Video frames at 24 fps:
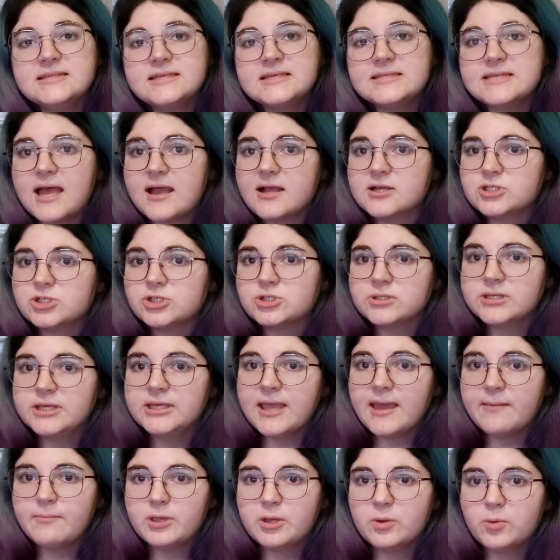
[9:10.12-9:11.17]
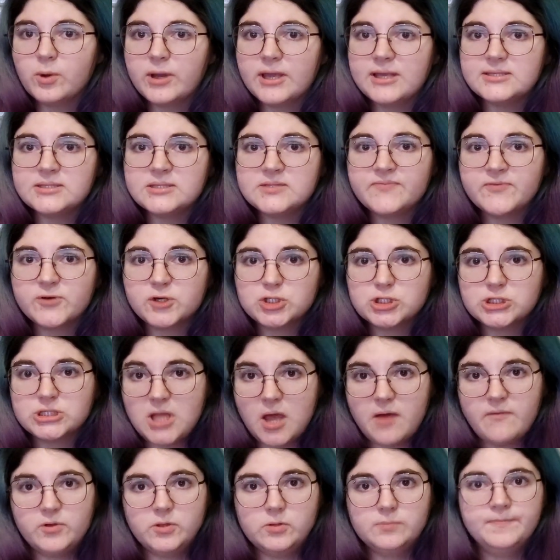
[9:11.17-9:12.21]
is actually Hemingway's first
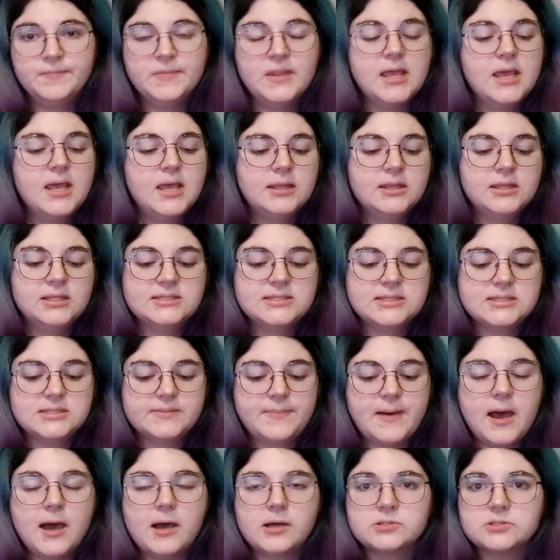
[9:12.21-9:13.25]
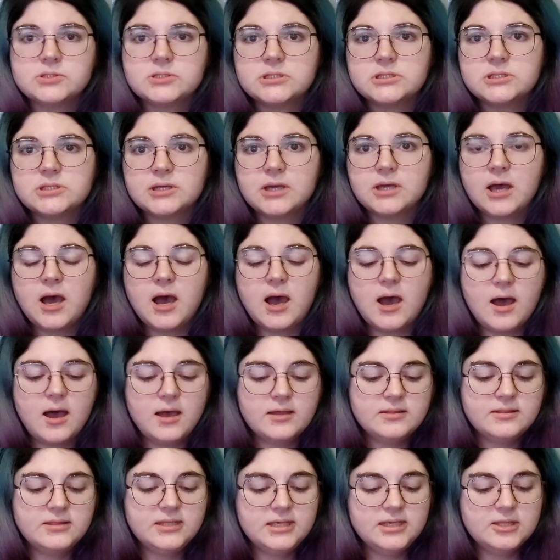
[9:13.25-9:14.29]
novel. This is about
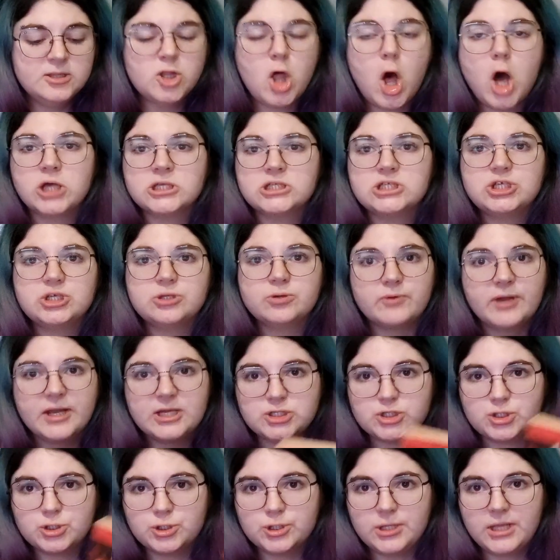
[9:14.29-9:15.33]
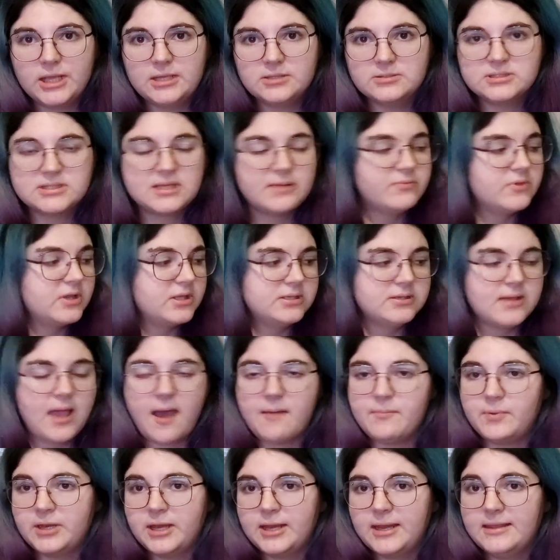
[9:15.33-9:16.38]
the lost generation. It's something
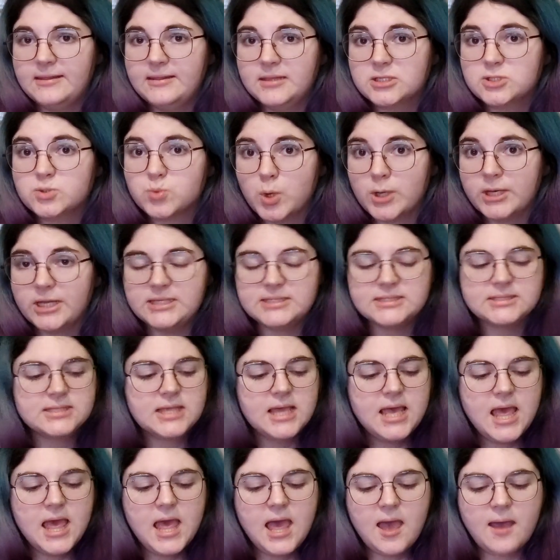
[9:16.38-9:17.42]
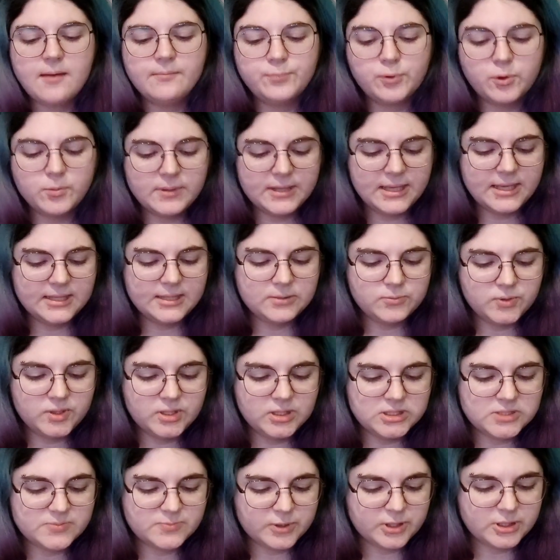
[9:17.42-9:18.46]
happening in the 20s. I'm probably going to read
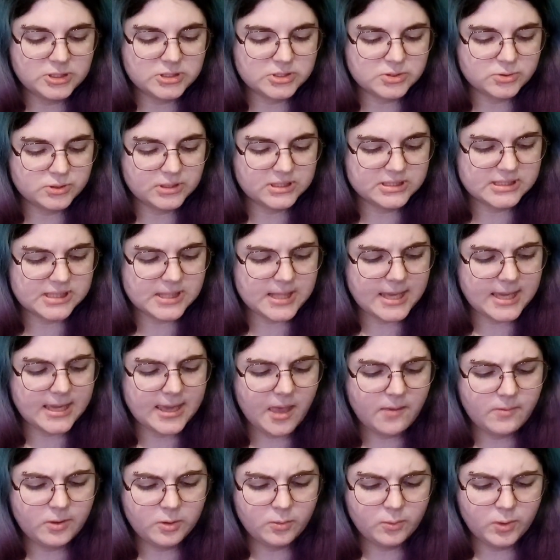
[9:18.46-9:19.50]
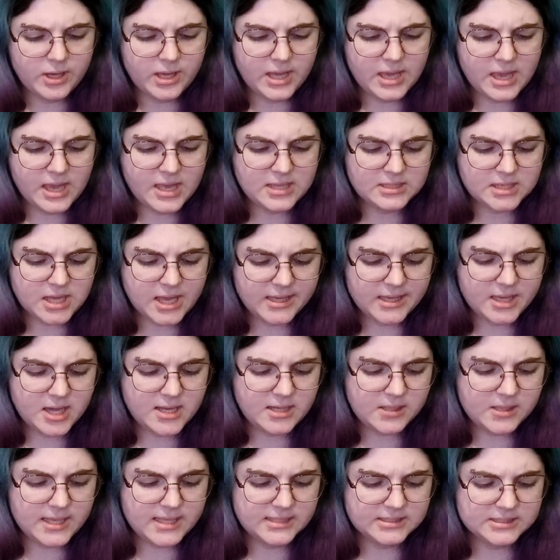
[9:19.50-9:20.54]
this pretty soon because I like Hemingway, and I kind
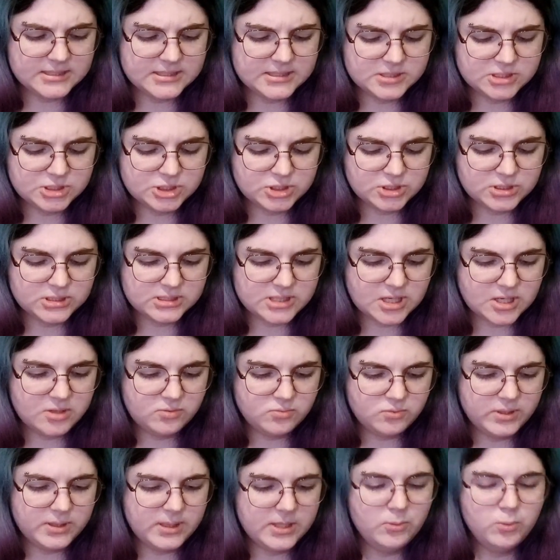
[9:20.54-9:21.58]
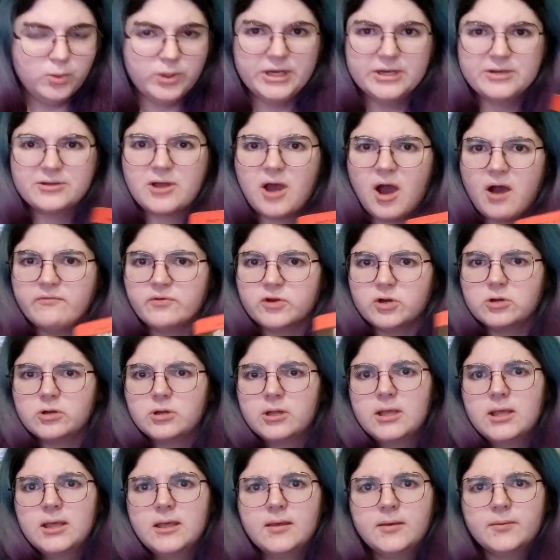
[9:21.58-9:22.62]
of like this edition. It's got a really weird cover,
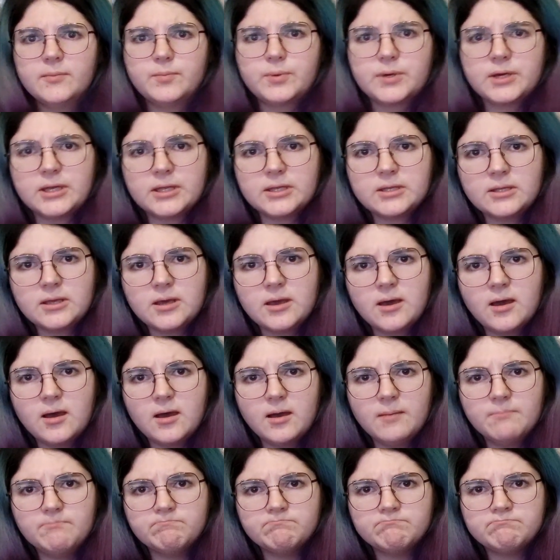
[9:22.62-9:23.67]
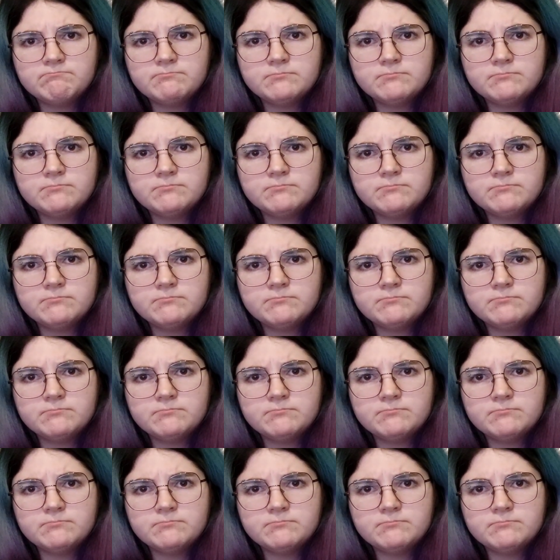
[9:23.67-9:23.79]
but I